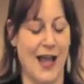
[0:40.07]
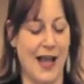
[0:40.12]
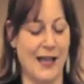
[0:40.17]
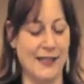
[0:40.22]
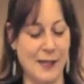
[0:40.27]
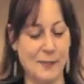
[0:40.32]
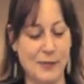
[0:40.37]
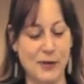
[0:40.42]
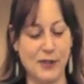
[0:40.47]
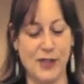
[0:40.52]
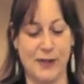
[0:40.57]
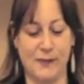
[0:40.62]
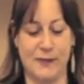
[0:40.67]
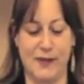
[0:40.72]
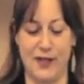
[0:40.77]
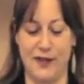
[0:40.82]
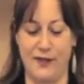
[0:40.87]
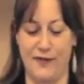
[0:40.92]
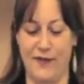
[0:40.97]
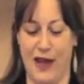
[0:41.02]
As I pulled up
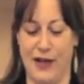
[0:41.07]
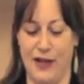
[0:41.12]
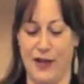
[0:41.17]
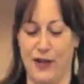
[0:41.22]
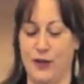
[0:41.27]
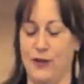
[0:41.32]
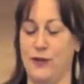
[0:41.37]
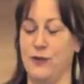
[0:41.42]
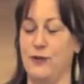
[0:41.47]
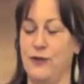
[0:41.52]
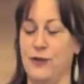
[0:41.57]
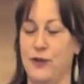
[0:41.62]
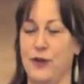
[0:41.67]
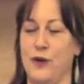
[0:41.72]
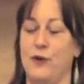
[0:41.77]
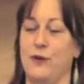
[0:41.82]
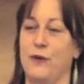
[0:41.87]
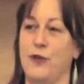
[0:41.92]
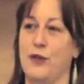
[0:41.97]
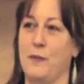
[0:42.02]
to the venue,
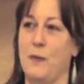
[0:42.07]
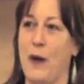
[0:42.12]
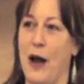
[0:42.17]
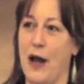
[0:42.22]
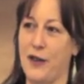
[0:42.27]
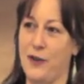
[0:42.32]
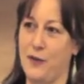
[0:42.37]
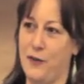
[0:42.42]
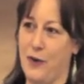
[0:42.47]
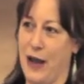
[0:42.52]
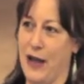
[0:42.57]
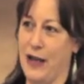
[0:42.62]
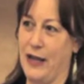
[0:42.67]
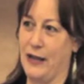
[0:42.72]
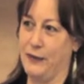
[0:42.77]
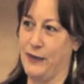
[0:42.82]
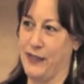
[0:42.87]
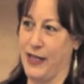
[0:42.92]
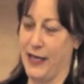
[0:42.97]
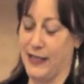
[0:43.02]
which by the
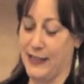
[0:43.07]
way was at